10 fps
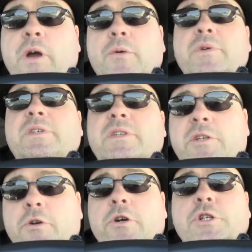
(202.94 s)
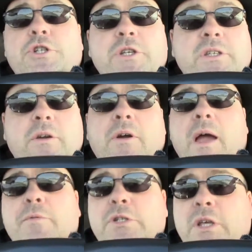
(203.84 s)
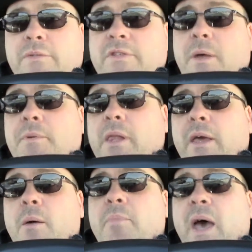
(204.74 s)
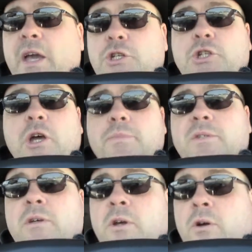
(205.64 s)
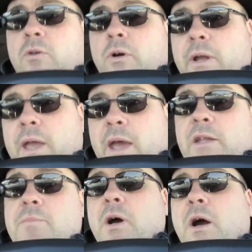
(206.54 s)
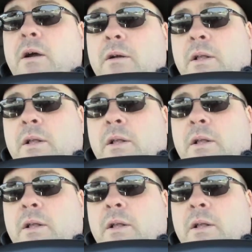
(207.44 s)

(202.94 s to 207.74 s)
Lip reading: and resist the urge just to grab yourself something like a bag of chips or a candy bar.